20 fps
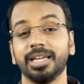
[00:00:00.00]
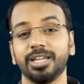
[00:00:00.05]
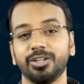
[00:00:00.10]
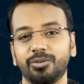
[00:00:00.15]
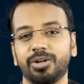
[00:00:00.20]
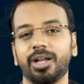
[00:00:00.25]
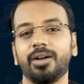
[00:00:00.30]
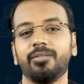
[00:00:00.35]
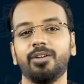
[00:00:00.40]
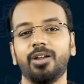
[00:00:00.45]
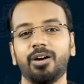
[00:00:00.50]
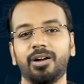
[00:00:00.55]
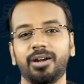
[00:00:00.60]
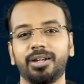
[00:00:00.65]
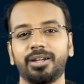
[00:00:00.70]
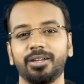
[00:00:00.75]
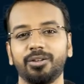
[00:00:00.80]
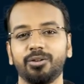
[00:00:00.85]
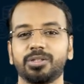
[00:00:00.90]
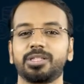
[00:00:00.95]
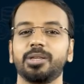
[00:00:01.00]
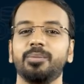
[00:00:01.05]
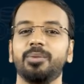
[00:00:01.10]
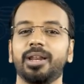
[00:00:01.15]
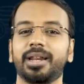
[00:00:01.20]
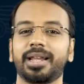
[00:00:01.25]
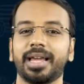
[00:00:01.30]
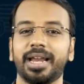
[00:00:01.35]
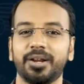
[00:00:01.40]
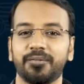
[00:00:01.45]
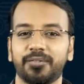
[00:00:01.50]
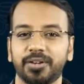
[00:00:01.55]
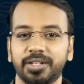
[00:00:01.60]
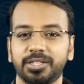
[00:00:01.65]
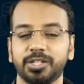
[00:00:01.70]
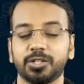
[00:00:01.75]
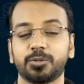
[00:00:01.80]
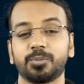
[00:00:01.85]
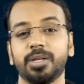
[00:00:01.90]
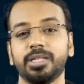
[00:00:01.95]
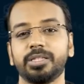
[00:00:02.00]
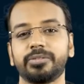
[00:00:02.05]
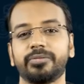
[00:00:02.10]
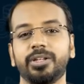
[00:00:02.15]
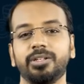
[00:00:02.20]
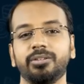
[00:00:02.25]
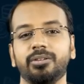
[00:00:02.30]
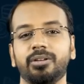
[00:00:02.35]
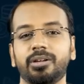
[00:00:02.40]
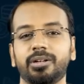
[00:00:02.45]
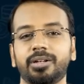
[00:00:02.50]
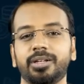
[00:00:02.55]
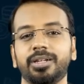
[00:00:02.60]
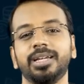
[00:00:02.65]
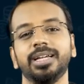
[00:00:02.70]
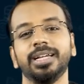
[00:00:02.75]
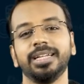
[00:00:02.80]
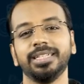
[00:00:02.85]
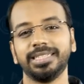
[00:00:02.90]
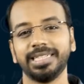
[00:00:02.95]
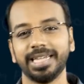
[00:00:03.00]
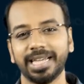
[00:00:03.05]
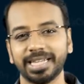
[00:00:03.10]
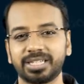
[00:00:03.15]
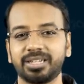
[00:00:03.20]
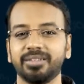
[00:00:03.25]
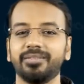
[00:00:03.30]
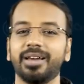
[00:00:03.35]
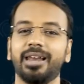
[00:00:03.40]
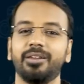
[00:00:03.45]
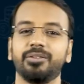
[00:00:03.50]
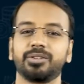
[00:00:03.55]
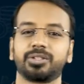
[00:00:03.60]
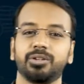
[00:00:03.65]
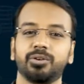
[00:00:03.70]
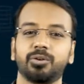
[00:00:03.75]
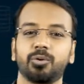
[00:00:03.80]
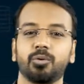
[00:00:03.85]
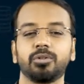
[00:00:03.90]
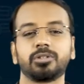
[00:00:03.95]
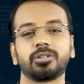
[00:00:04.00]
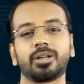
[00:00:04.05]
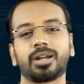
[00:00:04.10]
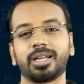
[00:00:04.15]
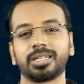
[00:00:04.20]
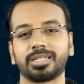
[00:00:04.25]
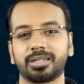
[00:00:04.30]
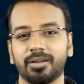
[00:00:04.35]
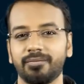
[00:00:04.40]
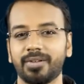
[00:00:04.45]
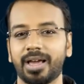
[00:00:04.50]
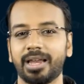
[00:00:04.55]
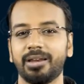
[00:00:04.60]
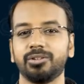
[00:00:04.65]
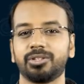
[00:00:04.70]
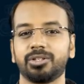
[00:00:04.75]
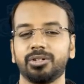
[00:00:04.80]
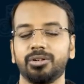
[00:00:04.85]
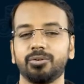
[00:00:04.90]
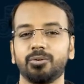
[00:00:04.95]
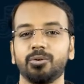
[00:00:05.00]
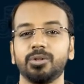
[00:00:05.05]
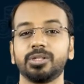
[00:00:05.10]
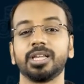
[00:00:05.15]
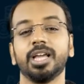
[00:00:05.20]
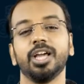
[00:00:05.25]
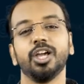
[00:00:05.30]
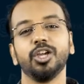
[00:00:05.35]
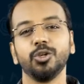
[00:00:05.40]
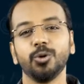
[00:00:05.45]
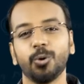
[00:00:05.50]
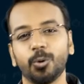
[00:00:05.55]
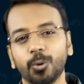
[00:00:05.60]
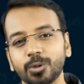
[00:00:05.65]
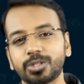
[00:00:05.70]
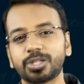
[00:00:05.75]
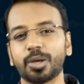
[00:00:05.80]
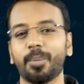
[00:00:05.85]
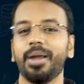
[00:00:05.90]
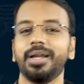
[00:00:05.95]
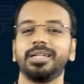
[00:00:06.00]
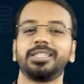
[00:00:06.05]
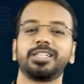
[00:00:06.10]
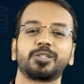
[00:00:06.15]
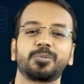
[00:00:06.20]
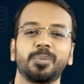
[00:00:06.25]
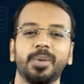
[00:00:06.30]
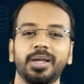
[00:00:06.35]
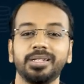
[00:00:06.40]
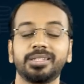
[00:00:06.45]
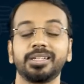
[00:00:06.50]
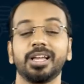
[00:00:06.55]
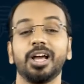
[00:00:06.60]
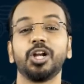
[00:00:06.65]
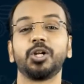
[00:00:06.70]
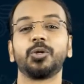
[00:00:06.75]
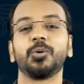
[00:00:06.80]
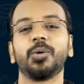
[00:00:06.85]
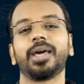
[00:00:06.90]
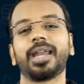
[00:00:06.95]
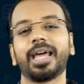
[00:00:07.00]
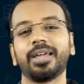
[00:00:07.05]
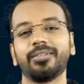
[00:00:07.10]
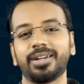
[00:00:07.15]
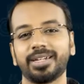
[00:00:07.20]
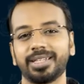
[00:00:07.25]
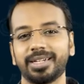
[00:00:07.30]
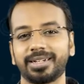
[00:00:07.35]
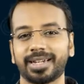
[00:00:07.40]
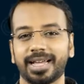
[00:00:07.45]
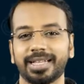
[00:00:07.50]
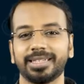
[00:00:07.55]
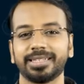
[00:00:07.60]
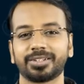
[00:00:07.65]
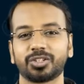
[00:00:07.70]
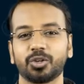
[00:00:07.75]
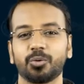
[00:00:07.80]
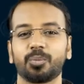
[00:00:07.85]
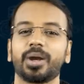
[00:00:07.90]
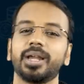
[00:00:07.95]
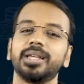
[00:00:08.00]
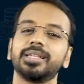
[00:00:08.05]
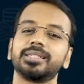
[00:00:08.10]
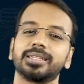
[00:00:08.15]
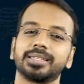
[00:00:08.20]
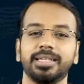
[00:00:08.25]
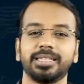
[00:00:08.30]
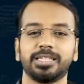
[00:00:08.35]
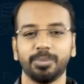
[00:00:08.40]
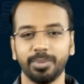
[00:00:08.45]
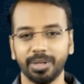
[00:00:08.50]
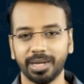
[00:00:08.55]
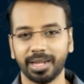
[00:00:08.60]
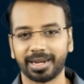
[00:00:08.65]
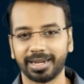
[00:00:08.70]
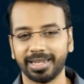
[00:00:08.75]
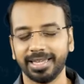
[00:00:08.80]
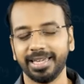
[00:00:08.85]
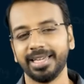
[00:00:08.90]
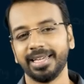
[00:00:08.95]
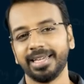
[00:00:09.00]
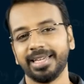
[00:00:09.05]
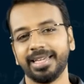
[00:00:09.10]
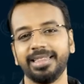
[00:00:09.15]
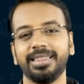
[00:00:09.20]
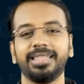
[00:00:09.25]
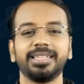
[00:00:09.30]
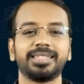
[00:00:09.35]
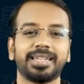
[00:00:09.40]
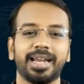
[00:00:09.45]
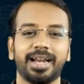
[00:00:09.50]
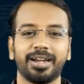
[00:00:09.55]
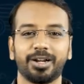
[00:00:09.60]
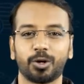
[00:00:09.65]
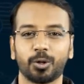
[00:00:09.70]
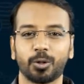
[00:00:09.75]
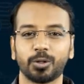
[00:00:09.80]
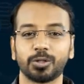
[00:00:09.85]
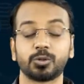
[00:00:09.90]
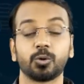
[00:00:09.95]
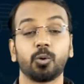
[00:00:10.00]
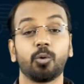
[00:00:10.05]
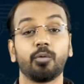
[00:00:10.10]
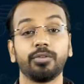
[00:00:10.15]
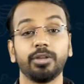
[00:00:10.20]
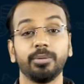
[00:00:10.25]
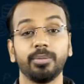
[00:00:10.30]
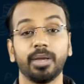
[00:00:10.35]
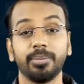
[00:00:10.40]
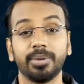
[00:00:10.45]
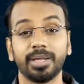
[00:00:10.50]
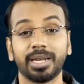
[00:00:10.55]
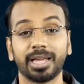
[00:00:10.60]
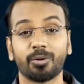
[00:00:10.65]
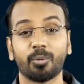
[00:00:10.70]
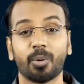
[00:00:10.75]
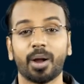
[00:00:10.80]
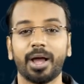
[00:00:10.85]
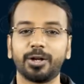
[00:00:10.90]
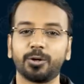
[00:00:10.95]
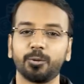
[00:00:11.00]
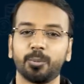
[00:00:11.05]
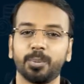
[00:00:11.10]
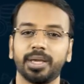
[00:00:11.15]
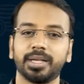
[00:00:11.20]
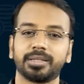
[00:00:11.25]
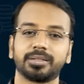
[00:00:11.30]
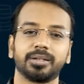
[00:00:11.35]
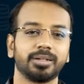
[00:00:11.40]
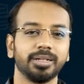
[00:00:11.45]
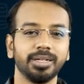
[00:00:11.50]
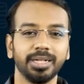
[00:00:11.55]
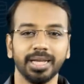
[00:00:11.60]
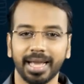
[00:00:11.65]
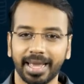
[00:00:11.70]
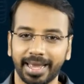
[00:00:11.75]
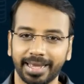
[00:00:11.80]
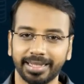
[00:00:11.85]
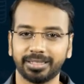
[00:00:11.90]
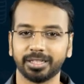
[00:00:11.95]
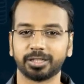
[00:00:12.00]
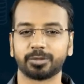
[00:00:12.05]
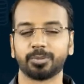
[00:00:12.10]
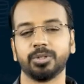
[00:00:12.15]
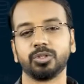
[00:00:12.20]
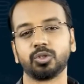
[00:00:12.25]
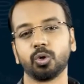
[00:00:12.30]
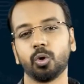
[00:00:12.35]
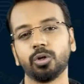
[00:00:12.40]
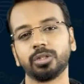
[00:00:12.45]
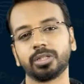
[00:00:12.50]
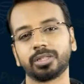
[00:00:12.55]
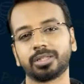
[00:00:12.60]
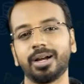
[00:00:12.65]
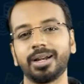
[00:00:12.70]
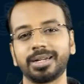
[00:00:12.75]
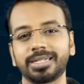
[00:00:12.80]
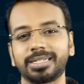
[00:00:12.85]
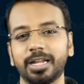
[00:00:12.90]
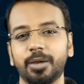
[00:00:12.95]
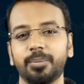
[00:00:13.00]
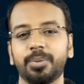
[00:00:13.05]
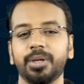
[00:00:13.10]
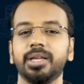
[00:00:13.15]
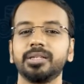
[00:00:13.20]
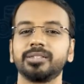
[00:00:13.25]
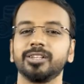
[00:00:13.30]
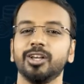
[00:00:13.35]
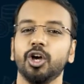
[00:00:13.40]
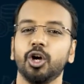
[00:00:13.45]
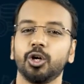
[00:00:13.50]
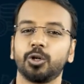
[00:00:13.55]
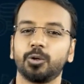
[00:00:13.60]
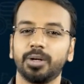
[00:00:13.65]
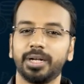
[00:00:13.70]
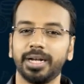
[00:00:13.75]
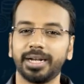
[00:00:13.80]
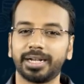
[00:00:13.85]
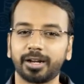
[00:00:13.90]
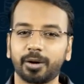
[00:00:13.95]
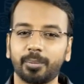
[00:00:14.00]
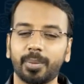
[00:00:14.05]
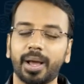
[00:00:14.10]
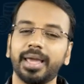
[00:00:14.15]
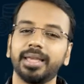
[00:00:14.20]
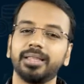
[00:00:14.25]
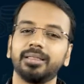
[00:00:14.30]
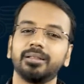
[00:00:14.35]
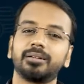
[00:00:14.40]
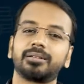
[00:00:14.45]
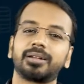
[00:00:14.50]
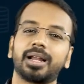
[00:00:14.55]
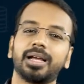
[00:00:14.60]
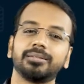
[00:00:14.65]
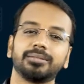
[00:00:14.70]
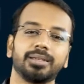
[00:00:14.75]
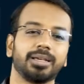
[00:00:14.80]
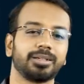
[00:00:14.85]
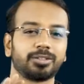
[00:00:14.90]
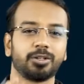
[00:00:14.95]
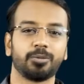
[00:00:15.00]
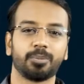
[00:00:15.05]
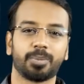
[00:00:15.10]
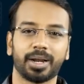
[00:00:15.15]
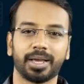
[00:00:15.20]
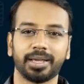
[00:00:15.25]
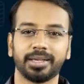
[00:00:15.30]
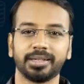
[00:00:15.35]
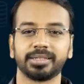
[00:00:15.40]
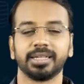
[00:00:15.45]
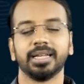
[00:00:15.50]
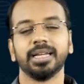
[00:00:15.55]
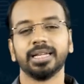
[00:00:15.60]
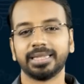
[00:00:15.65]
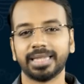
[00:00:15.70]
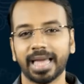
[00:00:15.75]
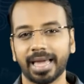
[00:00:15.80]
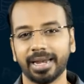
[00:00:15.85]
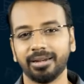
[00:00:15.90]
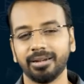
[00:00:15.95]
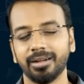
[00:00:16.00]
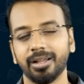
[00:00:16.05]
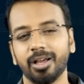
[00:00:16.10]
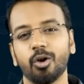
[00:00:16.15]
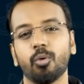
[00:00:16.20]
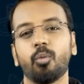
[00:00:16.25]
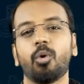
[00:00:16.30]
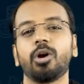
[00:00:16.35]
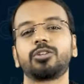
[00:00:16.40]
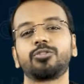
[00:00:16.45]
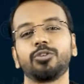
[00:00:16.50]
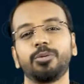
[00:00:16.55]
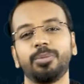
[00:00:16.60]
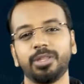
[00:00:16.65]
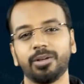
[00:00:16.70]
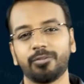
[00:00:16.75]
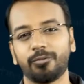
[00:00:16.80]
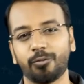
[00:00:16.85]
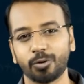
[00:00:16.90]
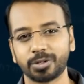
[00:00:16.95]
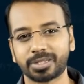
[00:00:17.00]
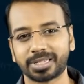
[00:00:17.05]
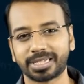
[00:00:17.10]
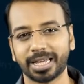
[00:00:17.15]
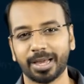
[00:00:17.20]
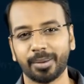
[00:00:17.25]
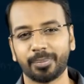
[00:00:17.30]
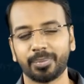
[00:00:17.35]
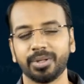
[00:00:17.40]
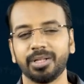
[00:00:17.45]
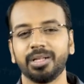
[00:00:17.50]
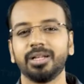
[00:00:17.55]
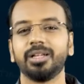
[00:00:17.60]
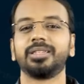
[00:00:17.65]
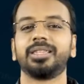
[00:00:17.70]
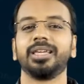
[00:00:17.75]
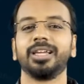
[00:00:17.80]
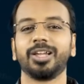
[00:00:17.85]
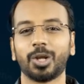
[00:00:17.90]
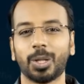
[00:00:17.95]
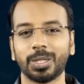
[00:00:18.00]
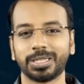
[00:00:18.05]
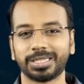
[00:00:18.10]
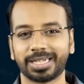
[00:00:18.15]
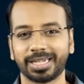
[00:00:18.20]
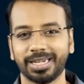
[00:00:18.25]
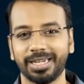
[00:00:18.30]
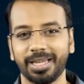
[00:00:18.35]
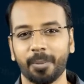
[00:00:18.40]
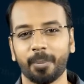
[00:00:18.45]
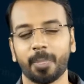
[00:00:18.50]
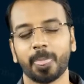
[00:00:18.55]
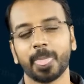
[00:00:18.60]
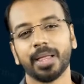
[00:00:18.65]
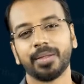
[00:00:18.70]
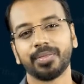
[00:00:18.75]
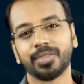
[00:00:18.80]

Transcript: You would have learned, you know, similar kind of adjustments when you learn GST valuation rules or custom valuation rules. You do some adjustments to arrive at the transaction price. Similarly, in the standard also, we may be required to make certain adjustments. So, the third step is to determine the transaction price. Then, what should be the fourth step? Think logically.